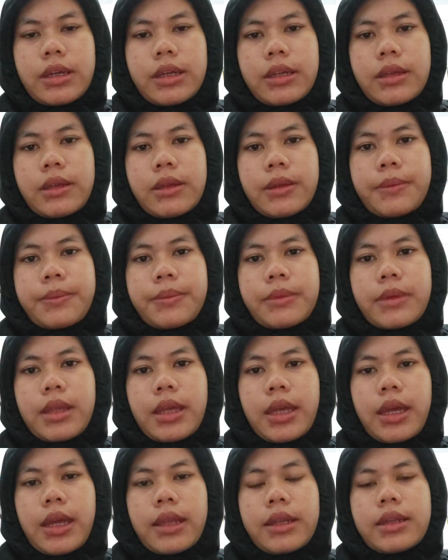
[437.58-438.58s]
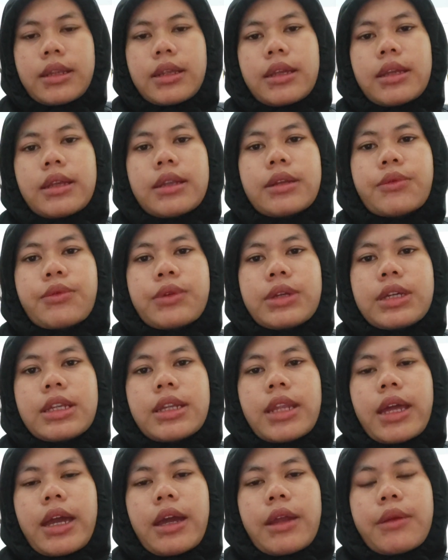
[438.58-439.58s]
And then we
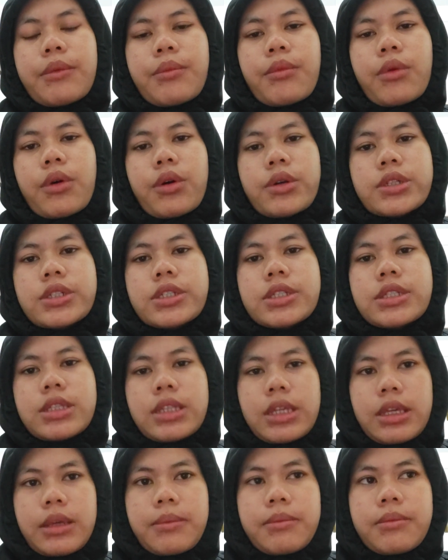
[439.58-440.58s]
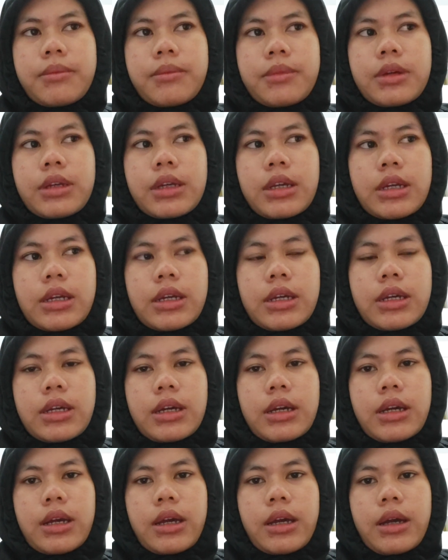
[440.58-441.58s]
can add more stem,
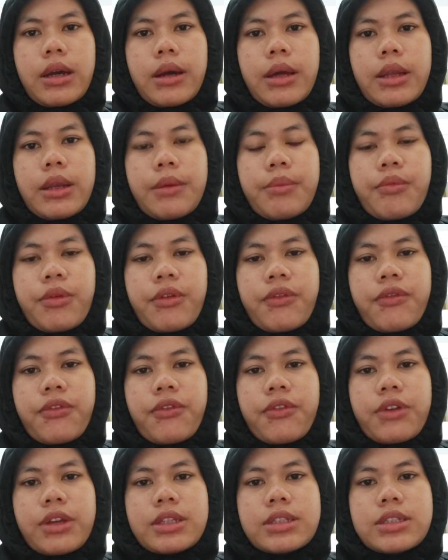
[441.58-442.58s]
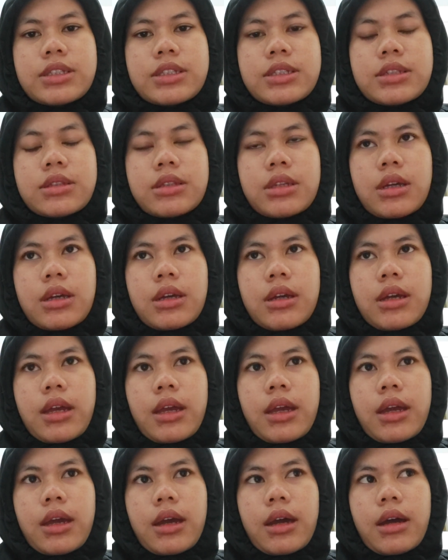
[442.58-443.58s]
the prefix
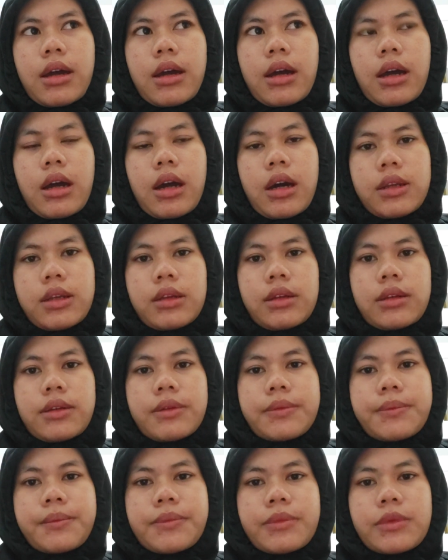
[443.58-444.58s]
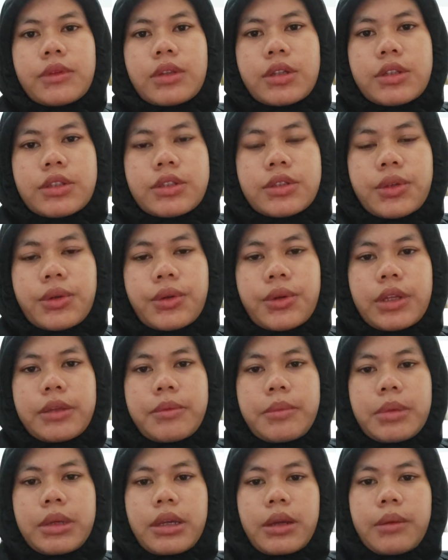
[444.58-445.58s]
un, so
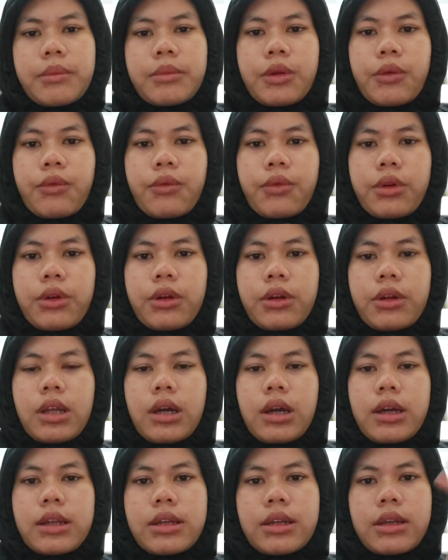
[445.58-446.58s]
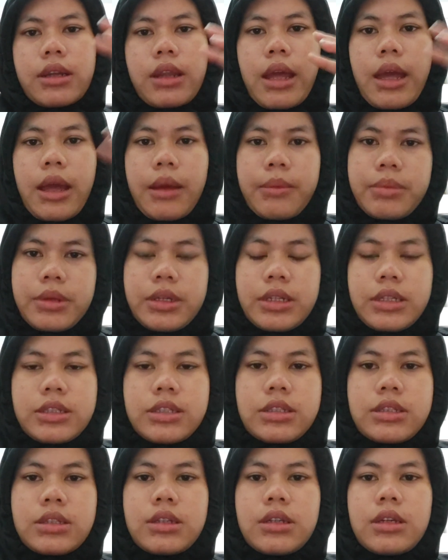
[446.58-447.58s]
it became the word
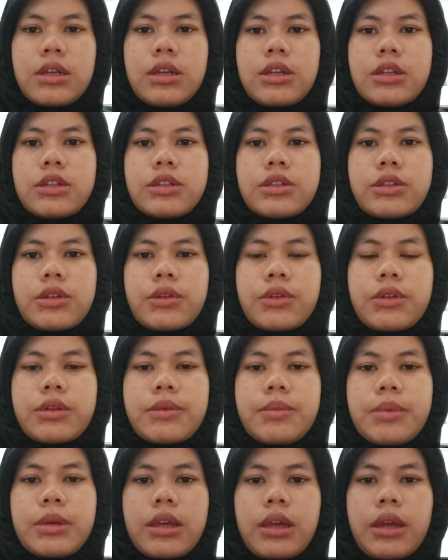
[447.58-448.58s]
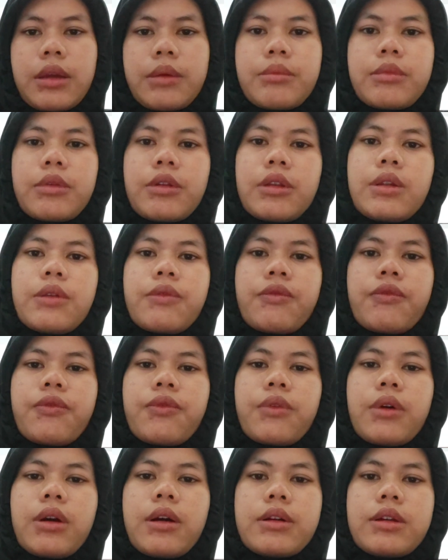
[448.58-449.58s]
unhappiness, so it
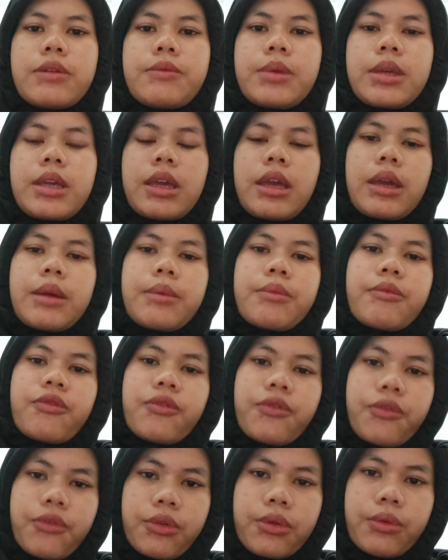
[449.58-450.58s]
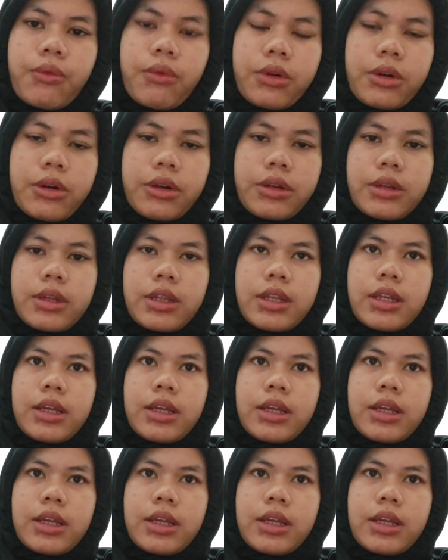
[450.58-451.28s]
became full word.